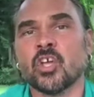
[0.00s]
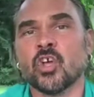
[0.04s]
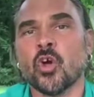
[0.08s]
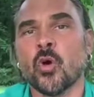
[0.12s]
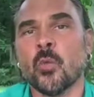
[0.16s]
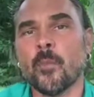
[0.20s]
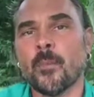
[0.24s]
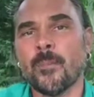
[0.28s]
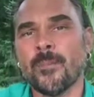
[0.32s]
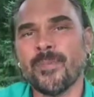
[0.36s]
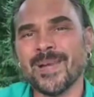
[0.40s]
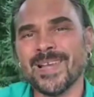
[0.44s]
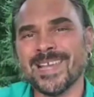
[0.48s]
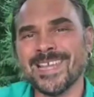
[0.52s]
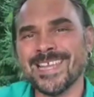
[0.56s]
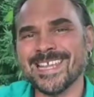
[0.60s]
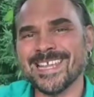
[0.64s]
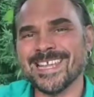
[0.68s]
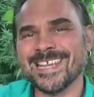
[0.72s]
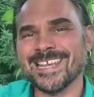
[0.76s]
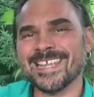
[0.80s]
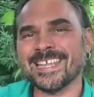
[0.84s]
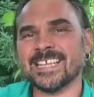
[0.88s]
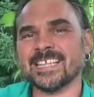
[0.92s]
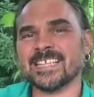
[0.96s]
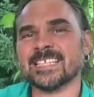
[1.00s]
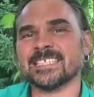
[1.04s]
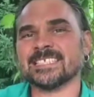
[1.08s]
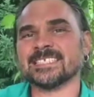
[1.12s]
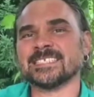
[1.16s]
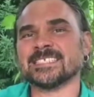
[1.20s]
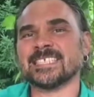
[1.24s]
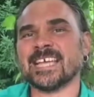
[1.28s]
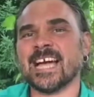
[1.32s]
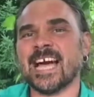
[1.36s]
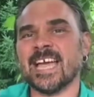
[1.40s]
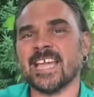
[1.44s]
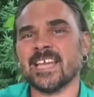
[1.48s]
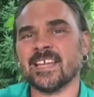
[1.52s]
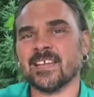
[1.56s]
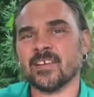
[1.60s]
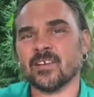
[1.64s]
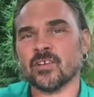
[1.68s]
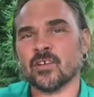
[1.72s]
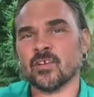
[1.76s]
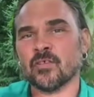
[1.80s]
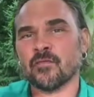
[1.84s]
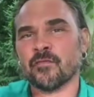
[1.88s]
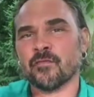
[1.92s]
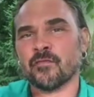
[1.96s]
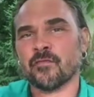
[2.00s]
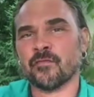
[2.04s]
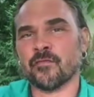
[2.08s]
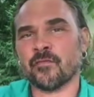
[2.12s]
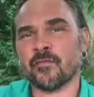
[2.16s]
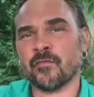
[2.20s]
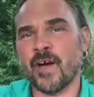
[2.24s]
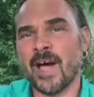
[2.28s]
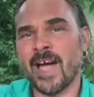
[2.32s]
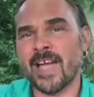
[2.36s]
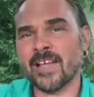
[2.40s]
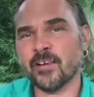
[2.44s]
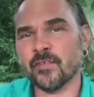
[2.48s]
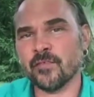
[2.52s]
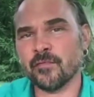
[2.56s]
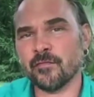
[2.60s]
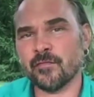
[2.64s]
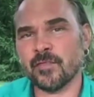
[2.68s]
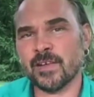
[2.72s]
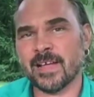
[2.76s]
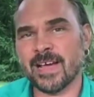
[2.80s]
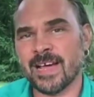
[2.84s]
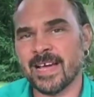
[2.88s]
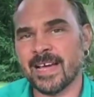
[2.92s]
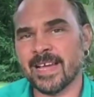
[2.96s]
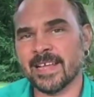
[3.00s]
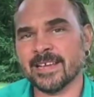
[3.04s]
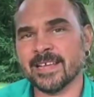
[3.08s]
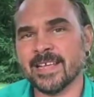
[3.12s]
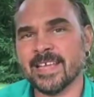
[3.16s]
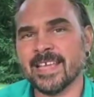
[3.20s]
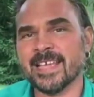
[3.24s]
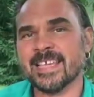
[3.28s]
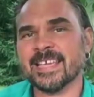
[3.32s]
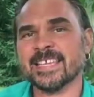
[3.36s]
completing the cycle of fight or flight,